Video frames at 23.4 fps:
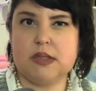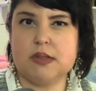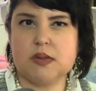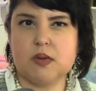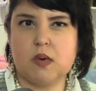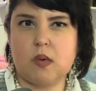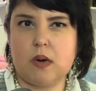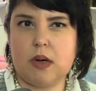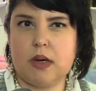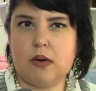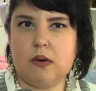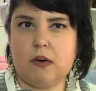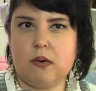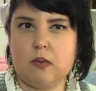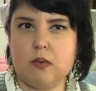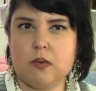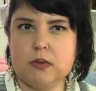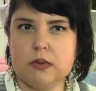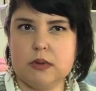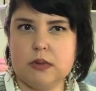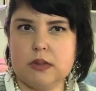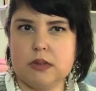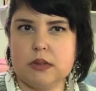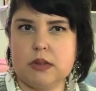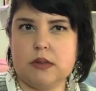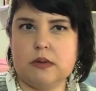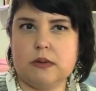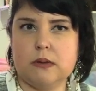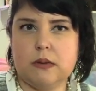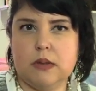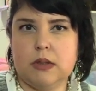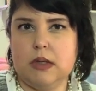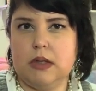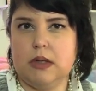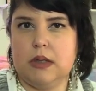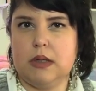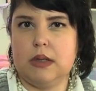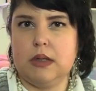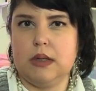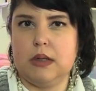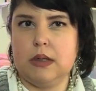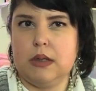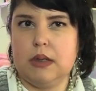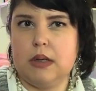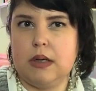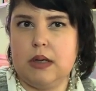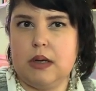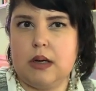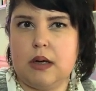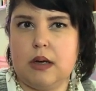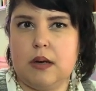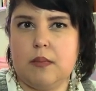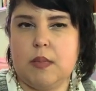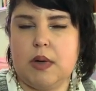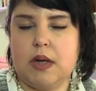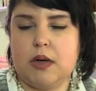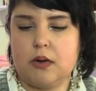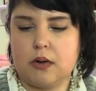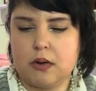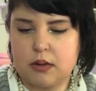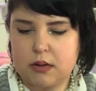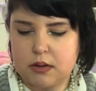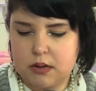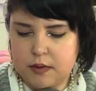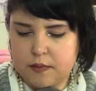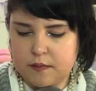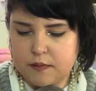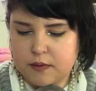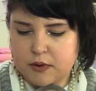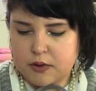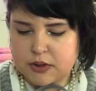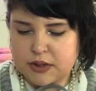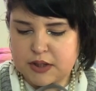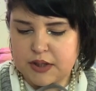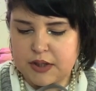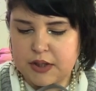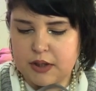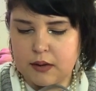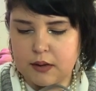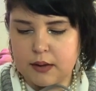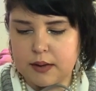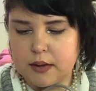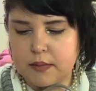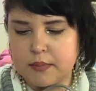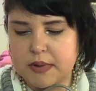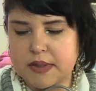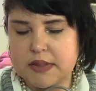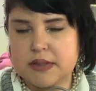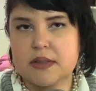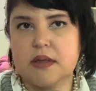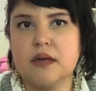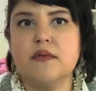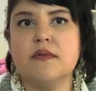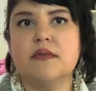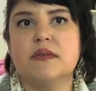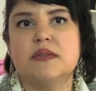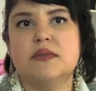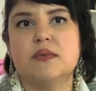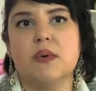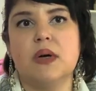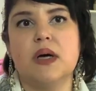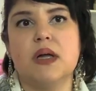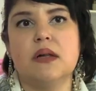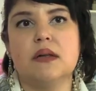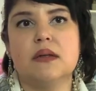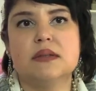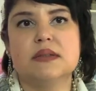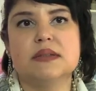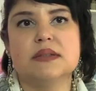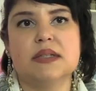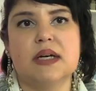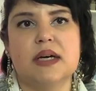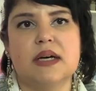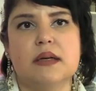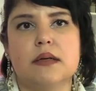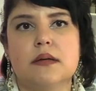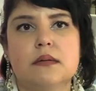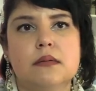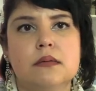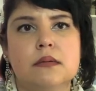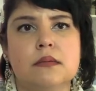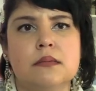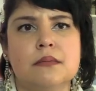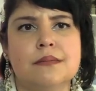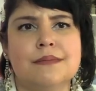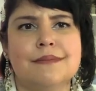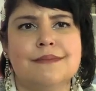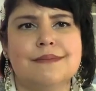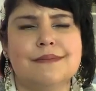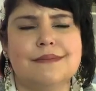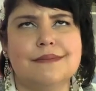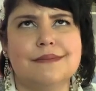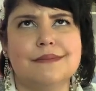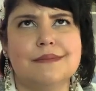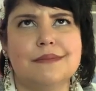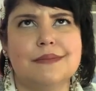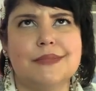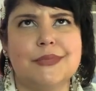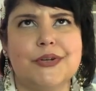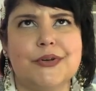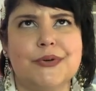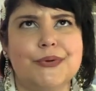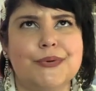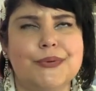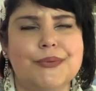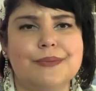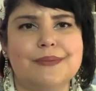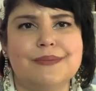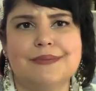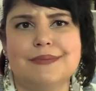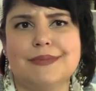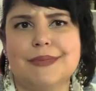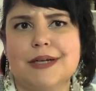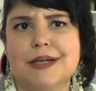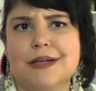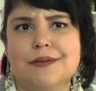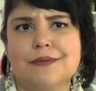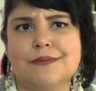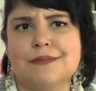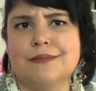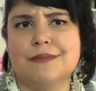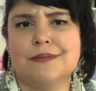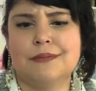It's quite old, so I may not have articulated myself as well as I do now.